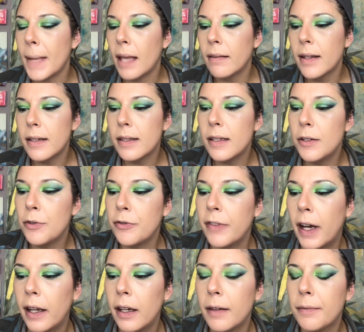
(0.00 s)
Let's do
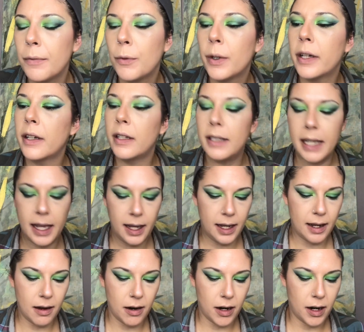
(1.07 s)
fun. We're gonna take
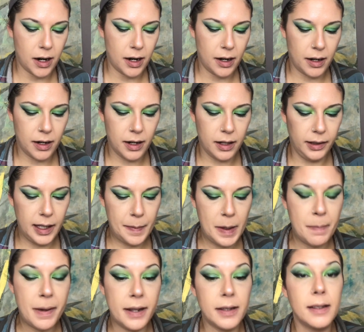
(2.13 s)
our lippy
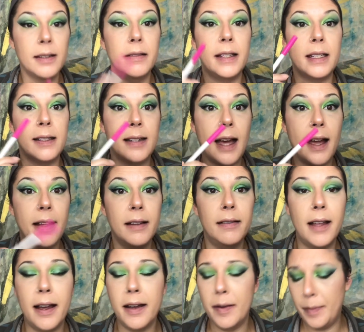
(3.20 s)
pencil and dial
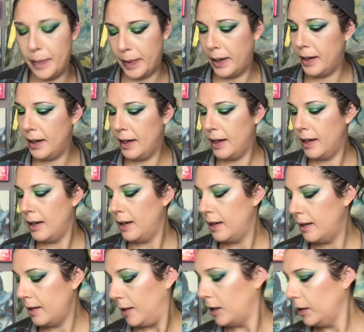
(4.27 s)
up.
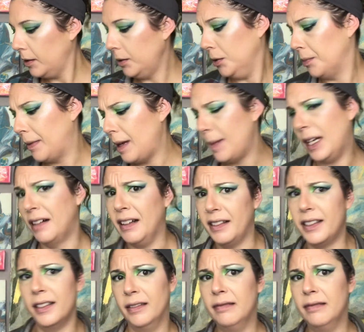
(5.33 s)
Ooh, maybe not.